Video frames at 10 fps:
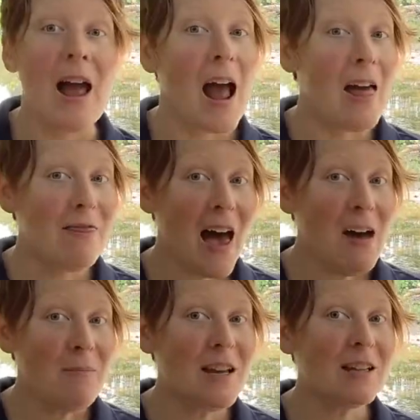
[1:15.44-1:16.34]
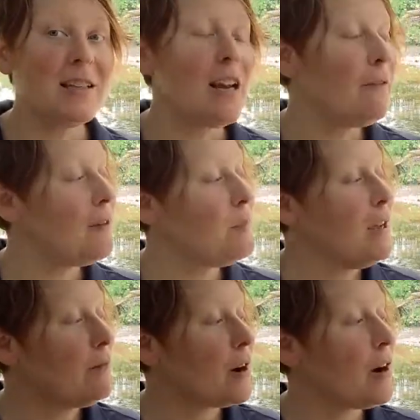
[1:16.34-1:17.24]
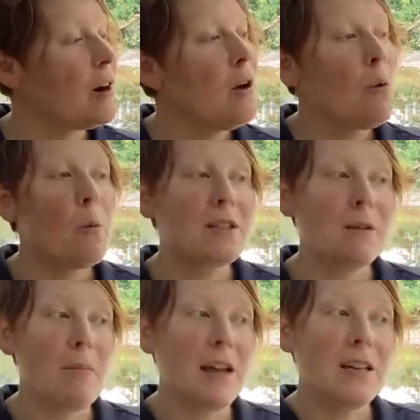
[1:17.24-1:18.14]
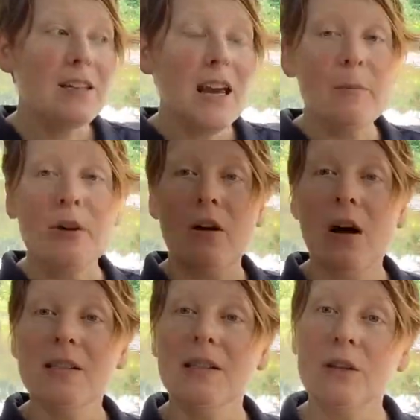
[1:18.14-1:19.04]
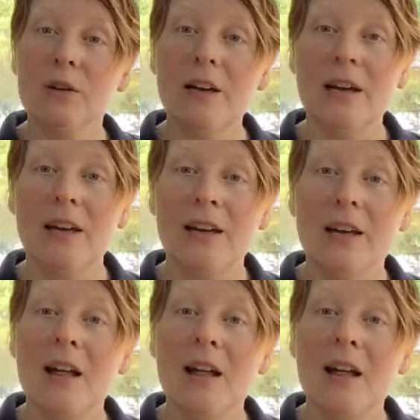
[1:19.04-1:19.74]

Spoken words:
And that means that if a beaver were to make a dam across the creek,